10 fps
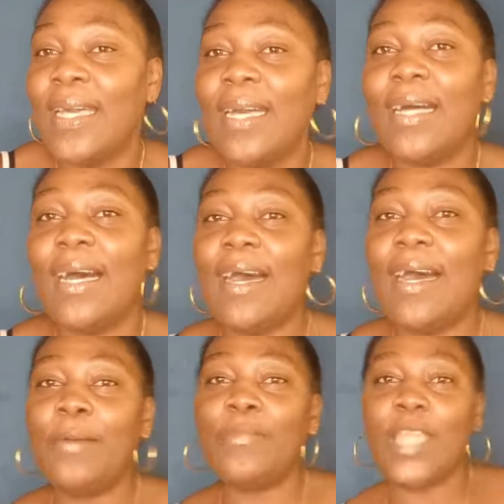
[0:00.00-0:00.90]

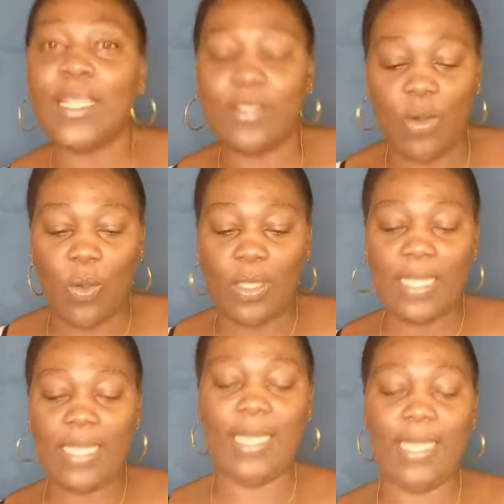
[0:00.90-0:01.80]
um, not
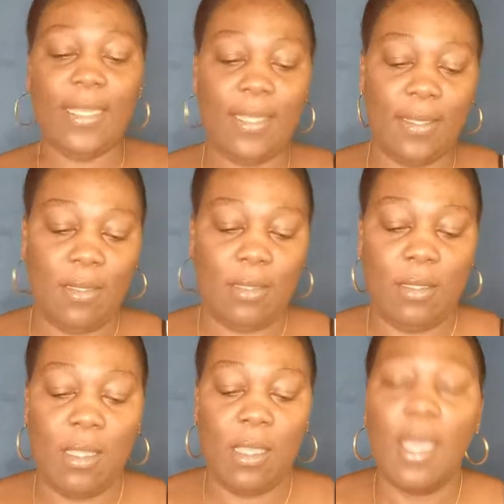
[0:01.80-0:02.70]
only
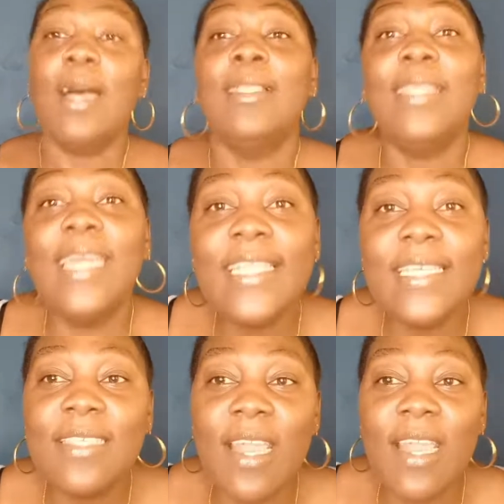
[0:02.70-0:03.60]
ladies
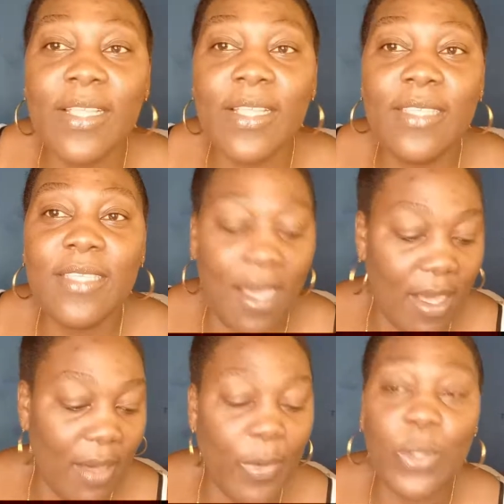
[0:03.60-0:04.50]
are gonna talk
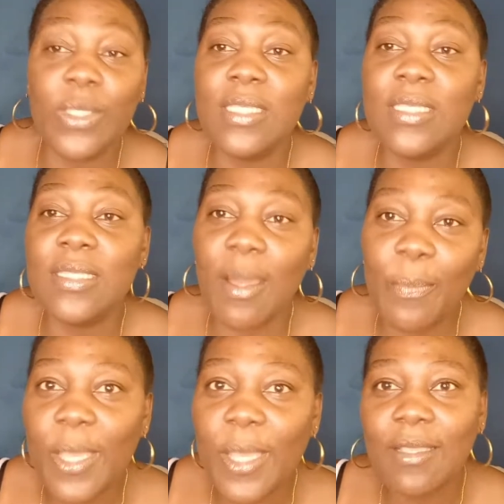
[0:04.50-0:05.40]
about this
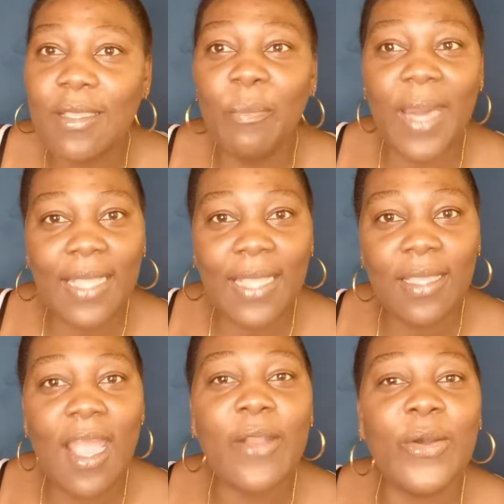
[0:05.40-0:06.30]
topic the man
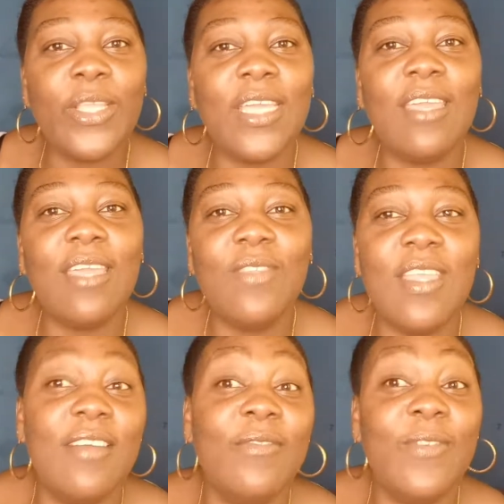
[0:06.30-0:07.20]
are gonna give
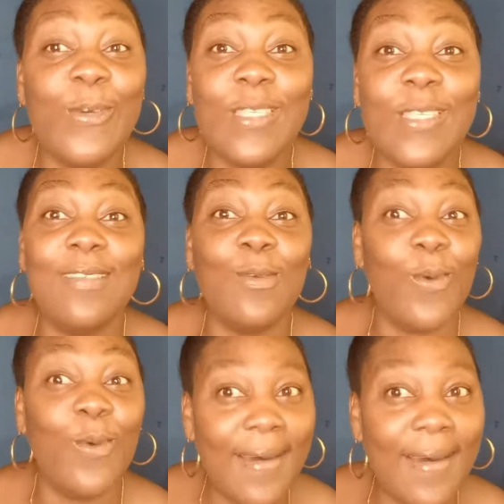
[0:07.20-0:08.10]
their views as
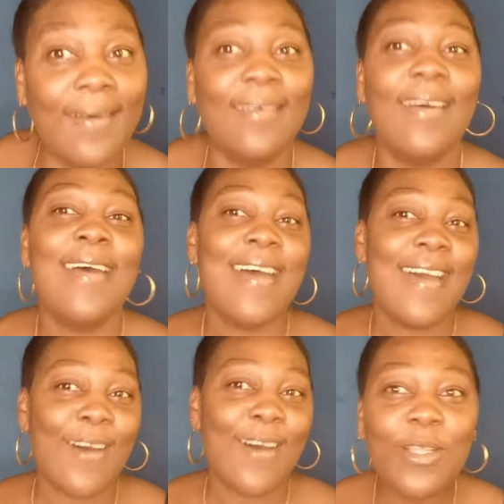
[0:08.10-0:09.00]
well
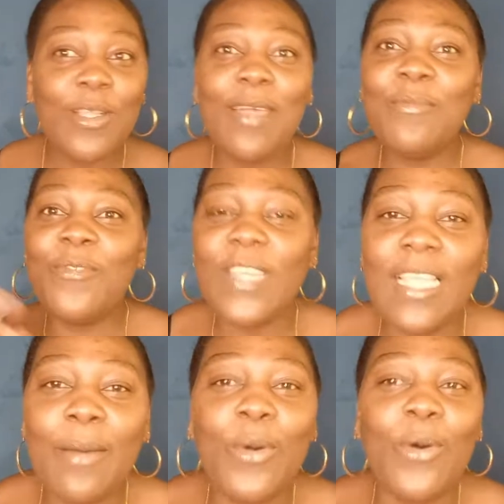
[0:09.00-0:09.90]
how them feel
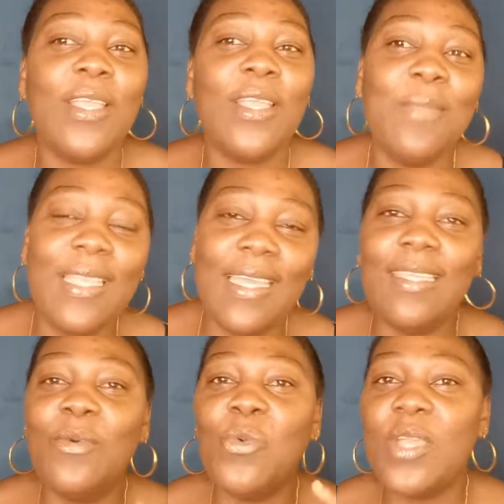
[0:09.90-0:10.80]
about them lady
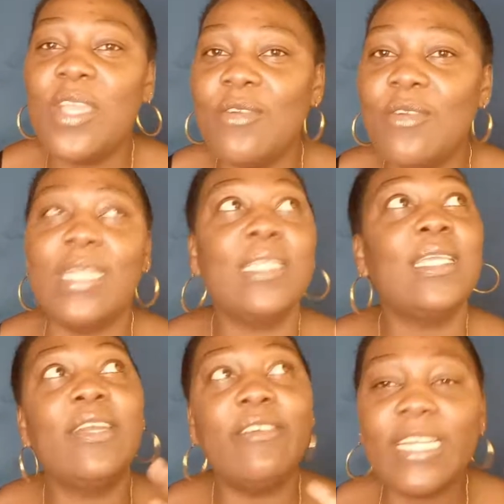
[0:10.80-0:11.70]
wearing
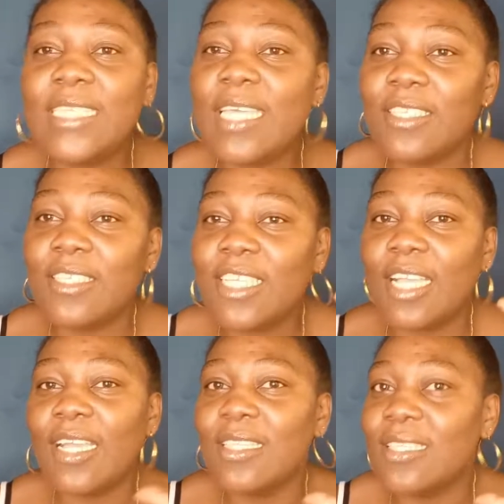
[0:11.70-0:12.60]
ear extension
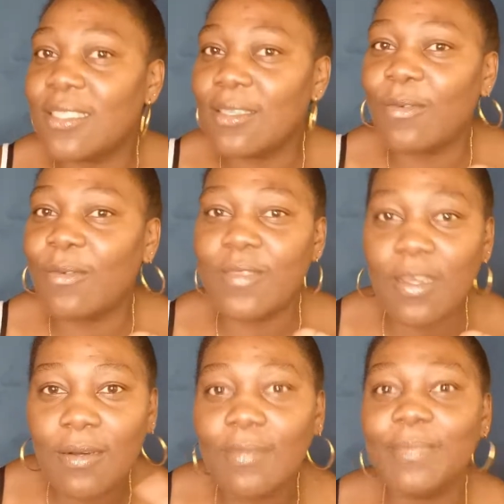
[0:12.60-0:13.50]
and stuff
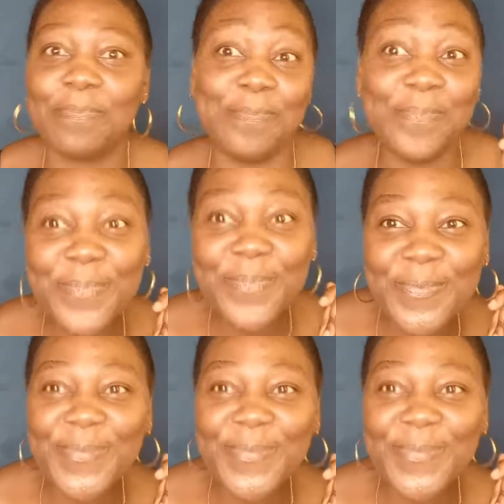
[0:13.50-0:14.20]
so mm-hmm